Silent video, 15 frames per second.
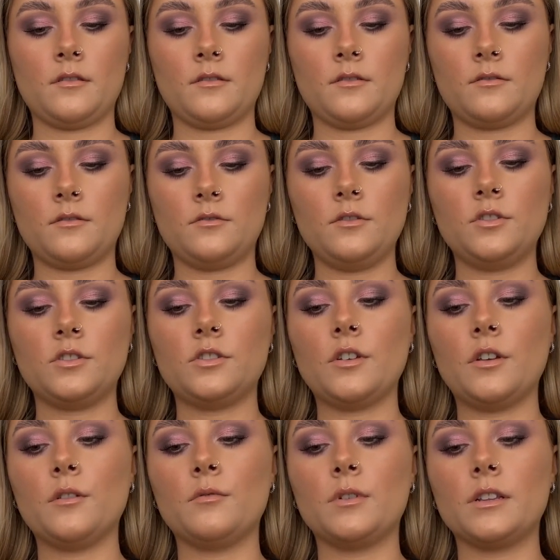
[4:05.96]
So I'll just show
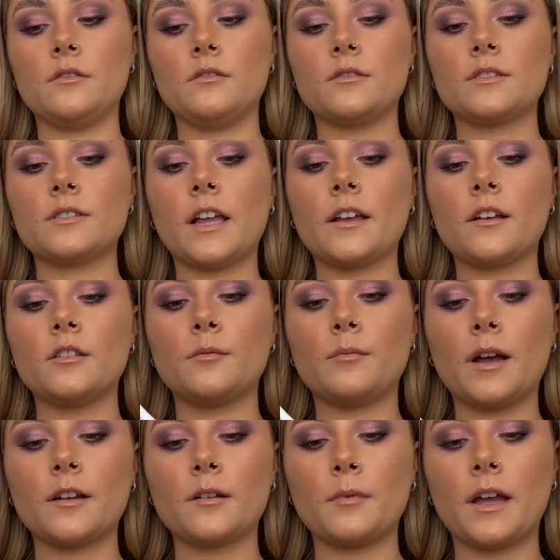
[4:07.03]
you what it looks like on the
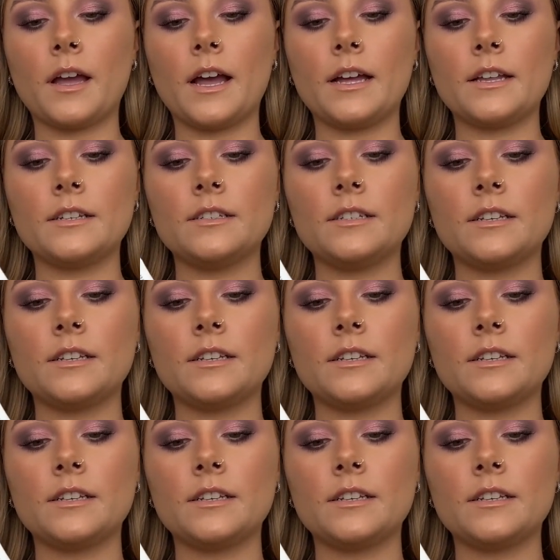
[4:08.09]
back of my hand.